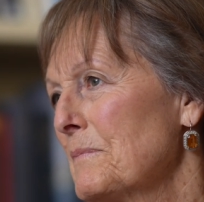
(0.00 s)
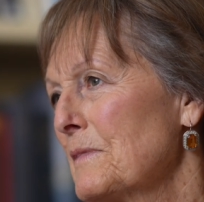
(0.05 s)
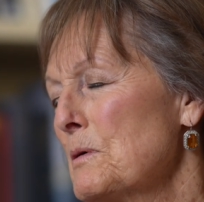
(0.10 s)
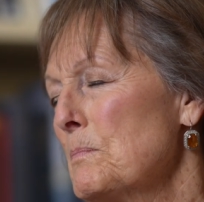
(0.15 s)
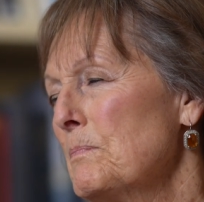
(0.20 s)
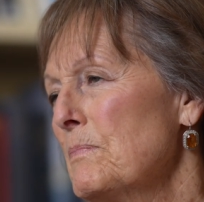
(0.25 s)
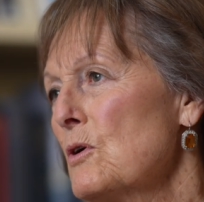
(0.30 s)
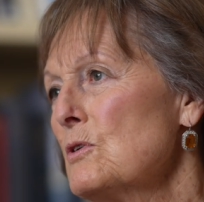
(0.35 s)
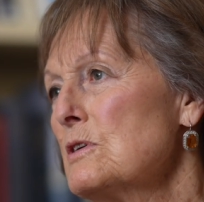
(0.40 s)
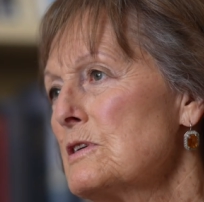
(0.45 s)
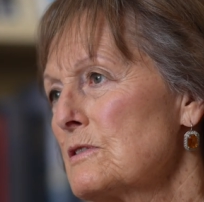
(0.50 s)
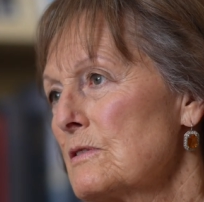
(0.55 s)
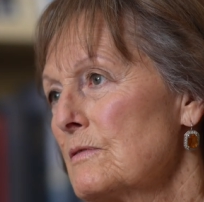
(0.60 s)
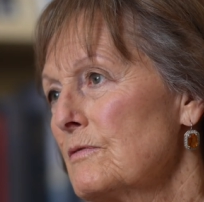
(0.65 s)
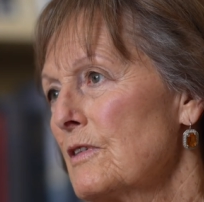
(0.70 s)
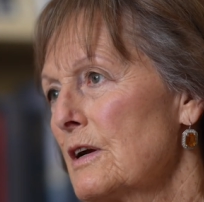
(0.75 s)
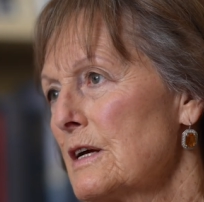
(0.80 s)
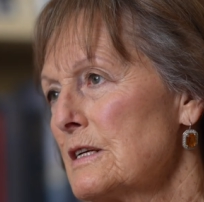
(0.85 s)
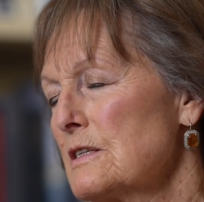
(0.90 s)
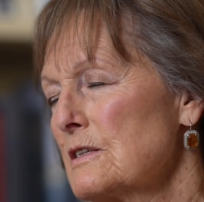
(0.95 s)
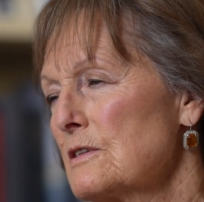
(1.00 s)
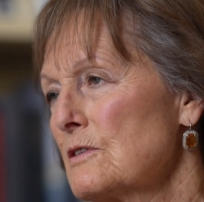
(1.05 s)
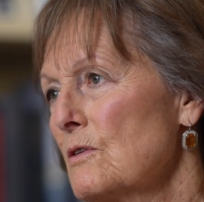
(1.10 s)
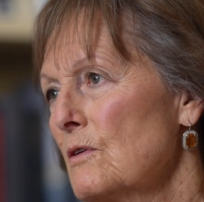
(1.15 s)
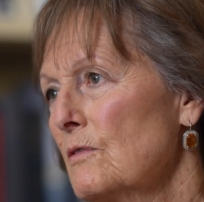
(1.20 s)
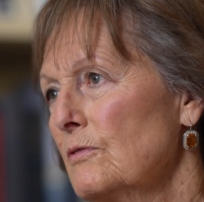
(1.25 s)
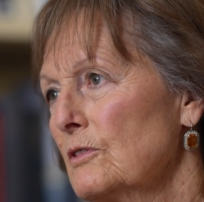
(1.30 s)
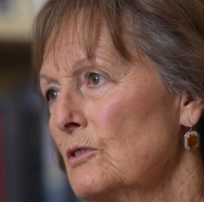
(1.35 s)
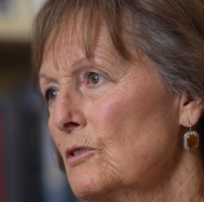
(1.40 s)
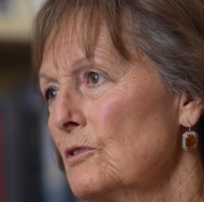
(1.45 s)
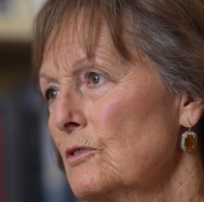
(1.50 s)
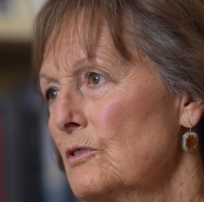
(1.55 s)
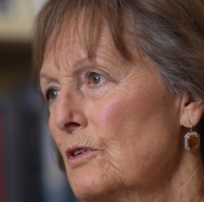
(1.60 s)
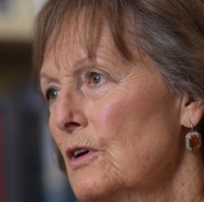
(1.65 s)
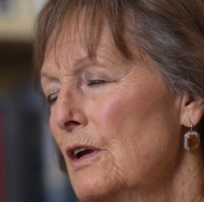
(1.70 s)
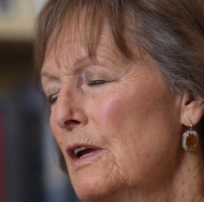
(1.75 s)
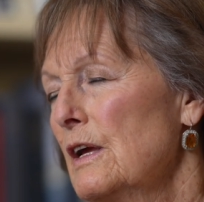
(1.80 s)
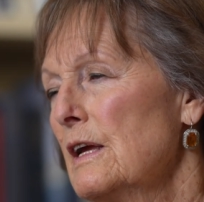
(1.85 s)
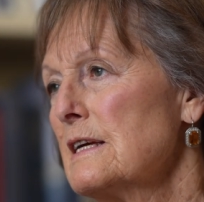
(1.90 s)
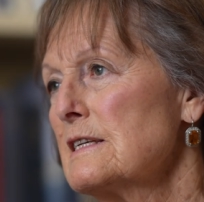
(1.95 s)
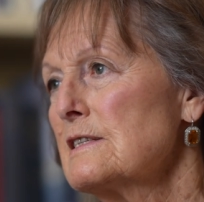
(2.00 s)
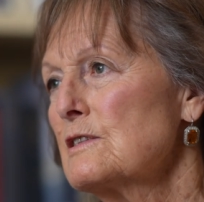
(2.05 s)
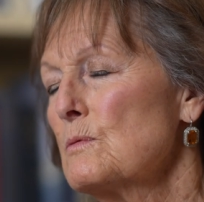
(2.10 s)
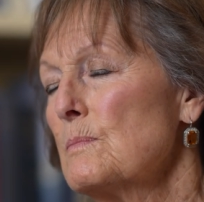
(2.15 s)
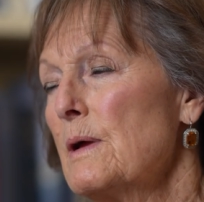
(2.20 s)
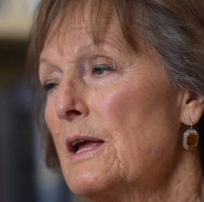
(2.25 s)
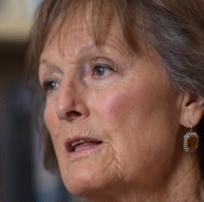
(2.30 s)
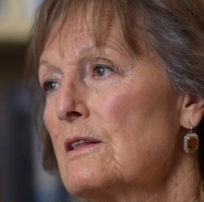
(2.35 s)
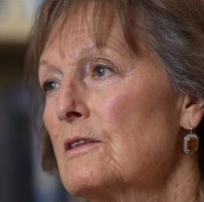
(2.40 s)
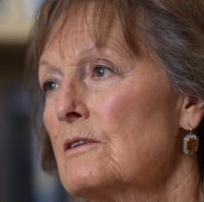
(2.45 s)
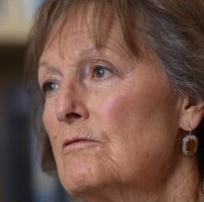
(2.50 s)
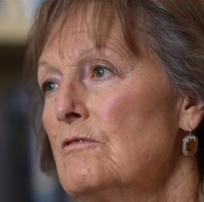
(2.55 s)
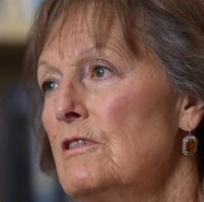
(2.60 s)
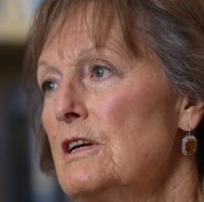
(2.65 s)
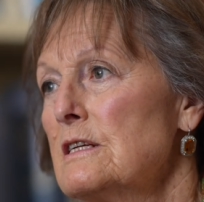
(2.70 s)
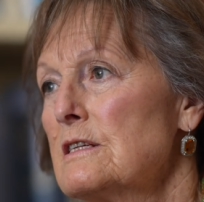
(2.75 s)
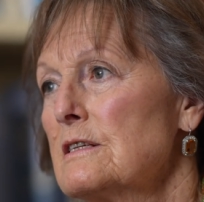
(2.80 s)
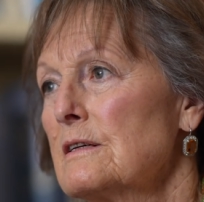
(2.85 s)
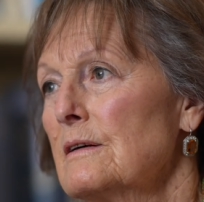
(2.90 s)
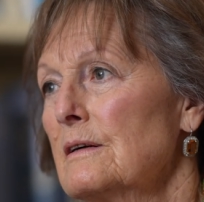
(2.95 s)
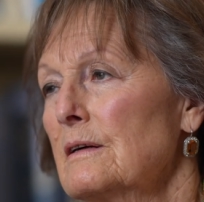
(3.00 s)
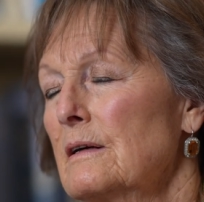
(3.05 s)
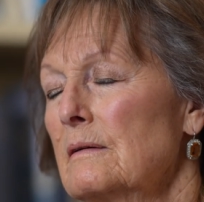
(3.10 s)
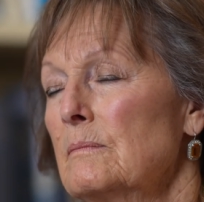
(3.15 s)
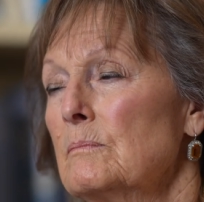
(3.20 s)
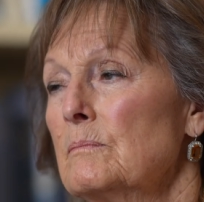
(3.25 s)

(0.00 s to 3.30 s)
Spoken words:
the point of writing novels is to make the reader